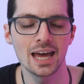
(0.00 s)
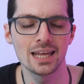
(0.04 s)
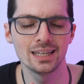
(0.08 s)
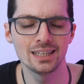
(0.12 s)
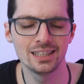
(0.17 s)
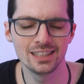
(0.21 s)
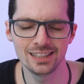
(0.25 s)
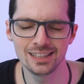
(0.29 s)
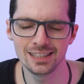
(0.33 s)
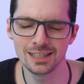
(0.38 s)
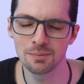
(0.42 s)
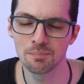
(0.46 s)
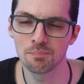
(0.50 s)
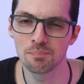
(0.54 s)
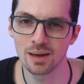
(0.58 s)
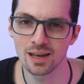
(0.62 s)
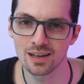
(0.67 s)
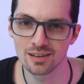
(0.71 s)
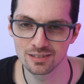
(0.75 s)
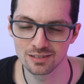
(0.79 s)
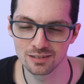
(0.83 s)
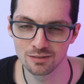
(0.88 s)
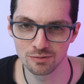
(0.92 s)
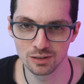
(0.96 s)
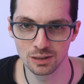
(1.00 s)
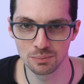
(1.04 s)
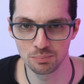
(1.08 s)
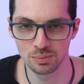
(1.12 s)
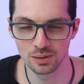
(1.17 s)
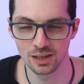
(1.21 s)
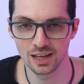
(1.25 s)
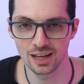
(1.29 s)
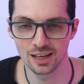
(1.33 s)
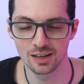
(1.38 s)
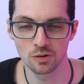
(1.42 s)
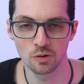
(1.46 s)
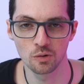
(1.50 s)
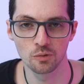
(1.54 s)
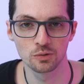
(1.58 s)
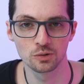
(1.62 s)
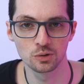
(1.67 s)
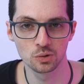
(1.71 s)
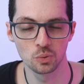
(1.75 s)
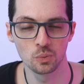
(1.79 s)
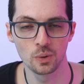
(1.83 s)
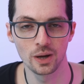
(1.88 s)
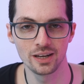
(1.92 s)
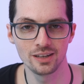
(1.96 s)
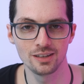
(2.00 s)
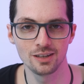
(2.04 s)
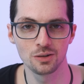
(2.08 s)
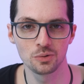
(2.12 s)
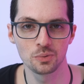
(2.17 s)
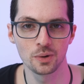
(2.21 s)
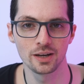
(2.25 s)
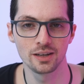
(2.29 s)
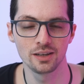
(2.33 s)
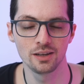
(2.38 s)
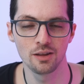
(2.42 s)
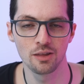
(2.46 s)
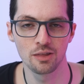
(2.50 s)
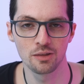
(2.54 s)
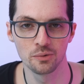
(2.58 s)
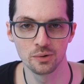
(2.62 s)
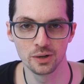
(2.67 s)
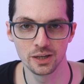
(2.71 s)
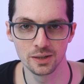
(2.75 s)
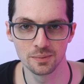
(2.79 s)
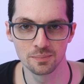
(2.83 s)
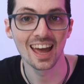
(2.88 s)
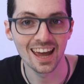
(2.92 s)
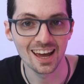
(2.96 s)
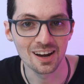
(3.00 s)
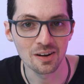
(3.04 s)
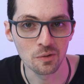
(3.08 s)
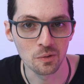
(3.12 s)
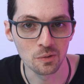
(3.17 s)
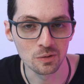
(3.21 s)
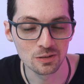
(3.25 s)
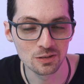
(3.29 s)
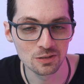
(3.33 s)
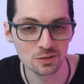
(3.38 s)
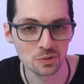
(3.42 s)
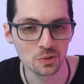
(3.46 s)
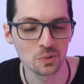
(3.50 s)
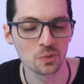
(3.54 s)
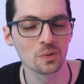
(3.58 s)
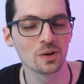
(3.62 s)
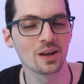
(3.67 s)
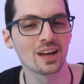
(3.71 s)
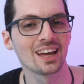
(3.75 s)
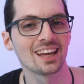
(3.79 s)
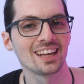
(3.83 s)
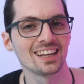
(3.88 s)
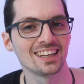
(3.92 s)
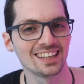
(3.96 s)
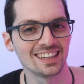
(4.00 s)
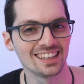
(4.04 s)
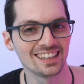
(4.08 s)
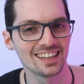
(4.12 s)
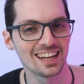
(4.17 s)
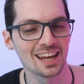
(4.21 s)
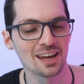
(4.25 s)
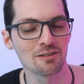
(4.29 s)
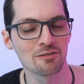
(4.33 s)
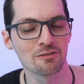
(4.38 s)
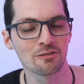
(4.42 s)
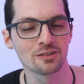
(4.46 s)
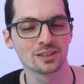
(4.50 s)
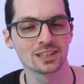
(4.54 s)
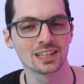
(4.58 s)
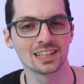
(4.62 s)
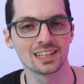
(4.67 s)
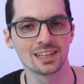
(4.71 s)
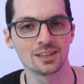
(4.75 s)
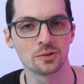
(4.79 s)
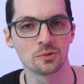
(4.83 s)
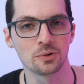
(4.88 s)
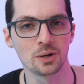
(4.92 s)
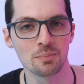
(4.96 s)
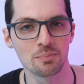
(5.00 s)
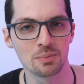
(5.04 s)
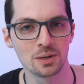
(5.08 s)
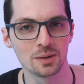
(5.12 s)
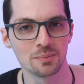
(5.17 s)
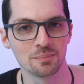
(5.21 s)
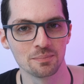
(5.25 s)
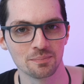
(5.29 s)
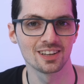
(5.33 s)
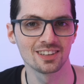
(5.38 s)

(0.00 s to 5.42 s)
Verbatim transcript: the best VPN of 2023 and also definitely trippy.